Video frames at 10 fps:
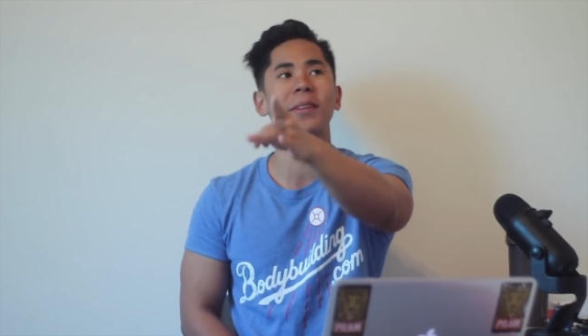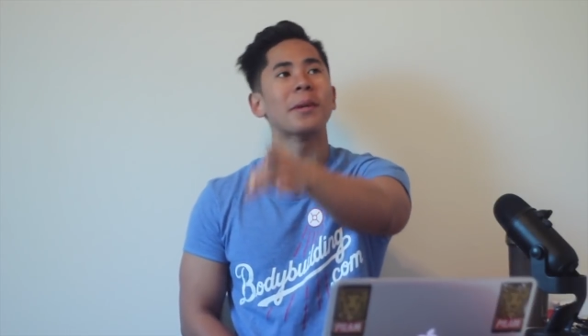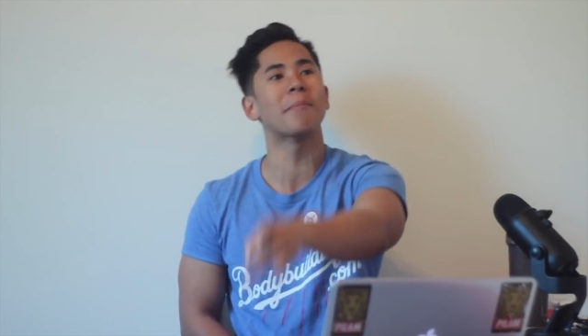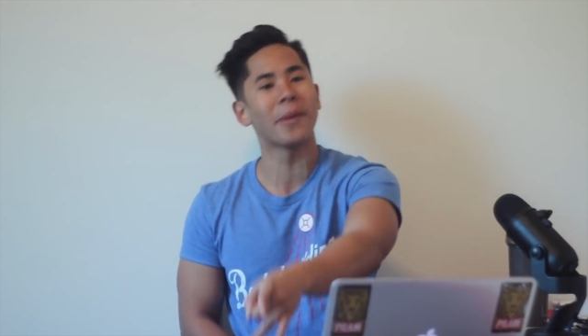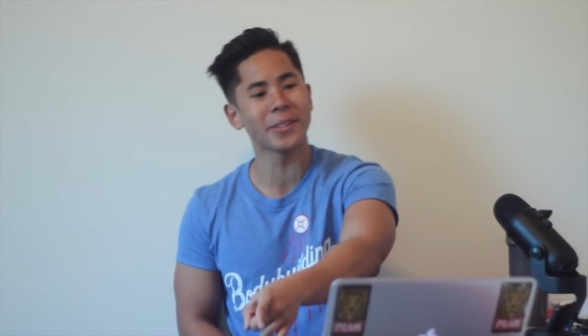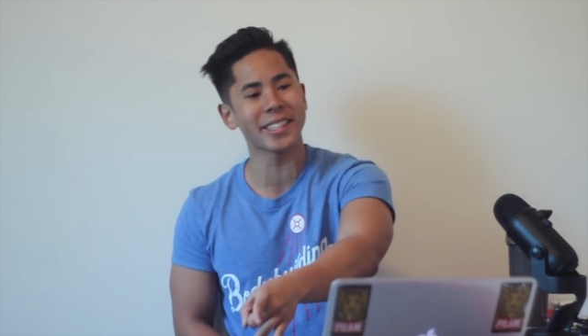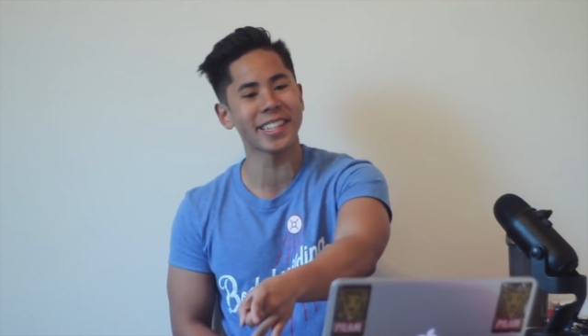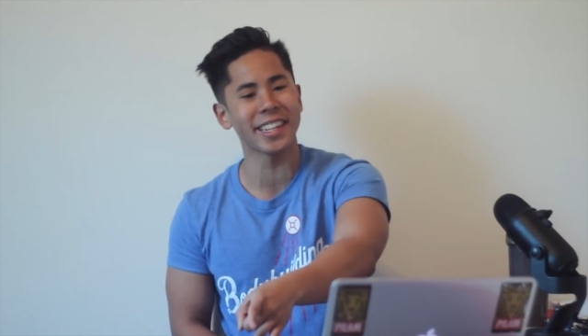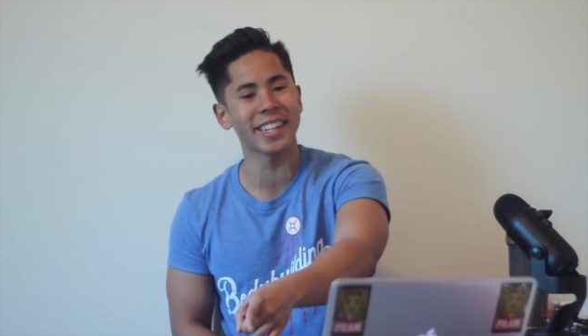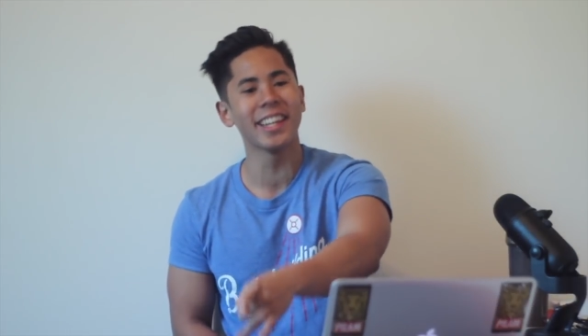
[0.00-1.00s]
video
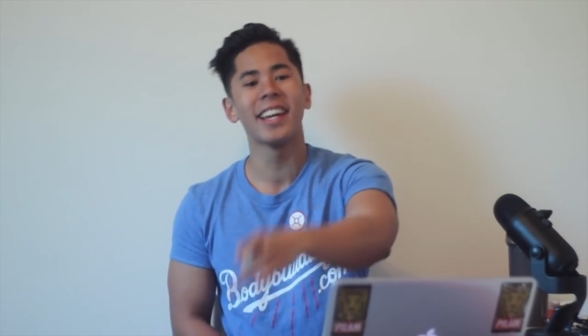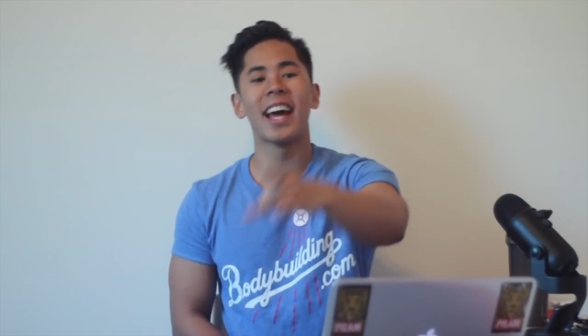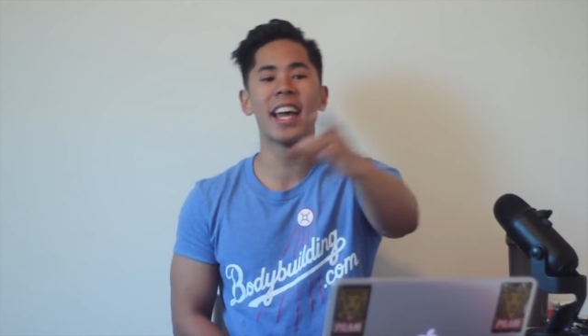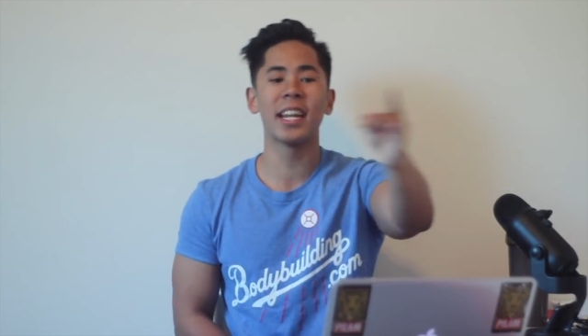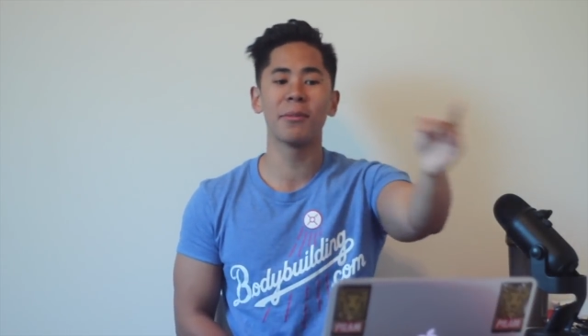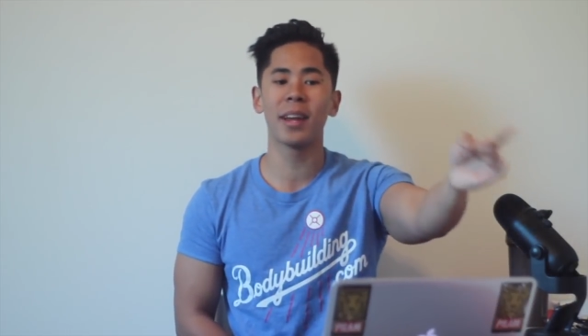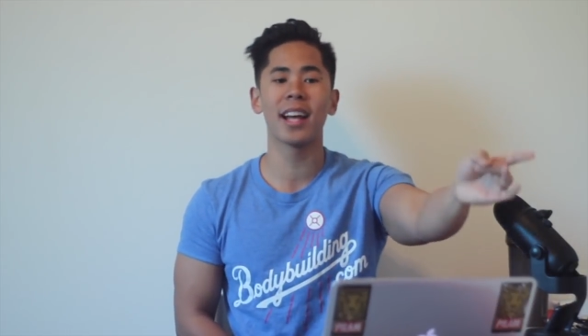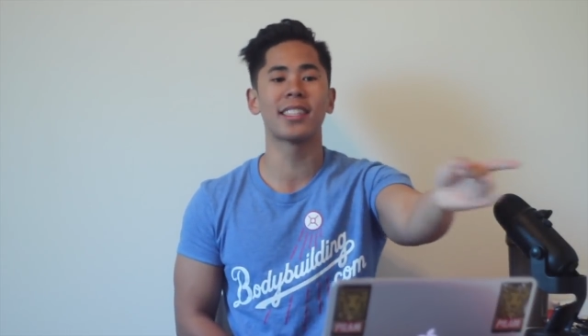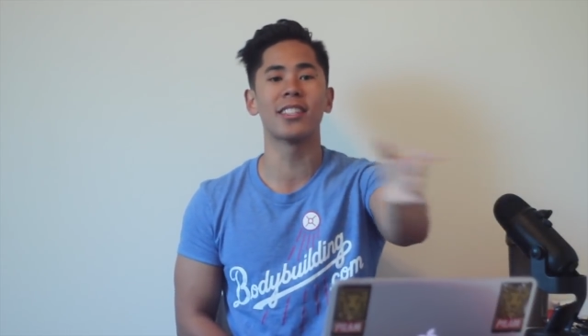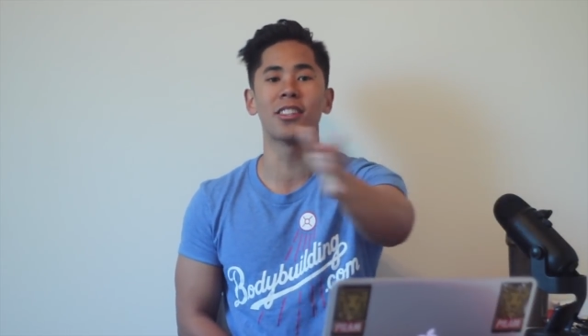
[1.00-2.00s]
posted, and I
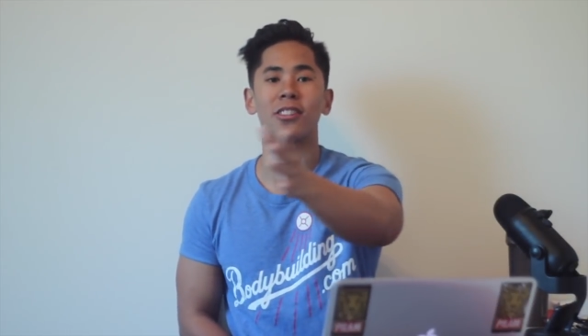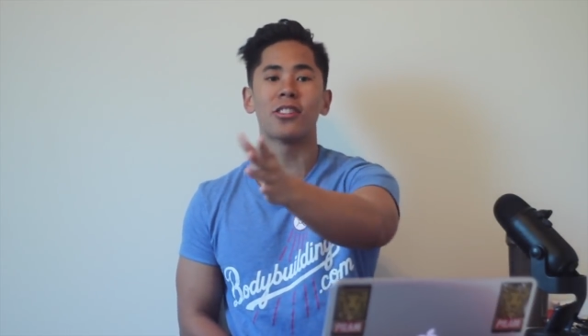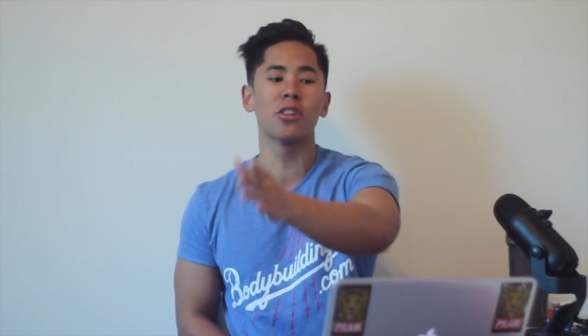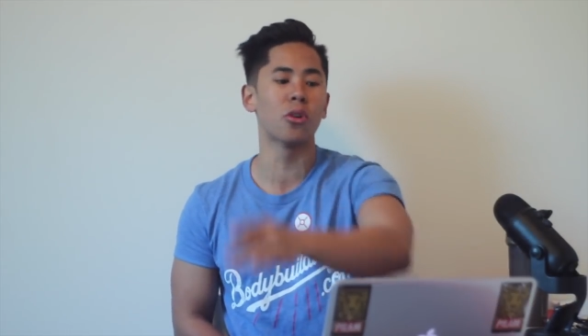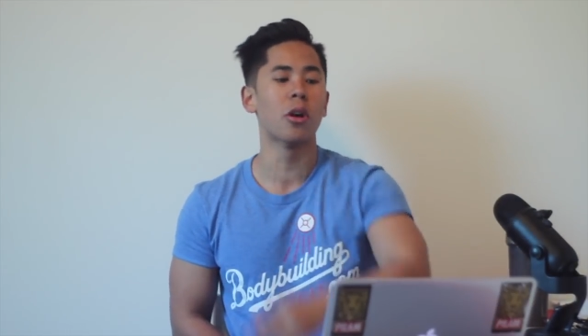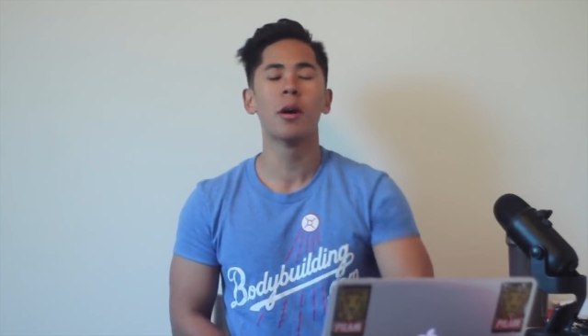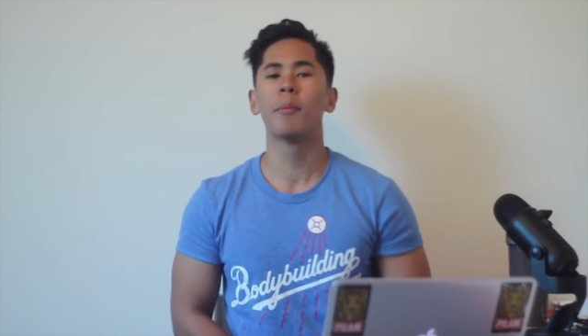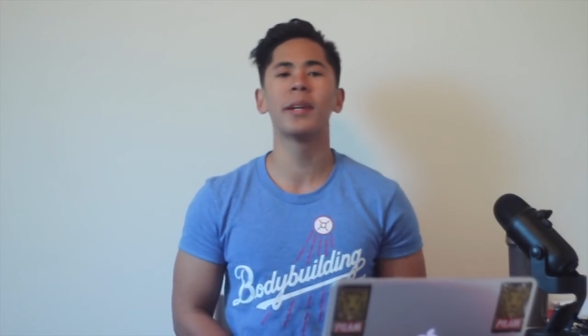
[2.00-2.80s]
reacted to two.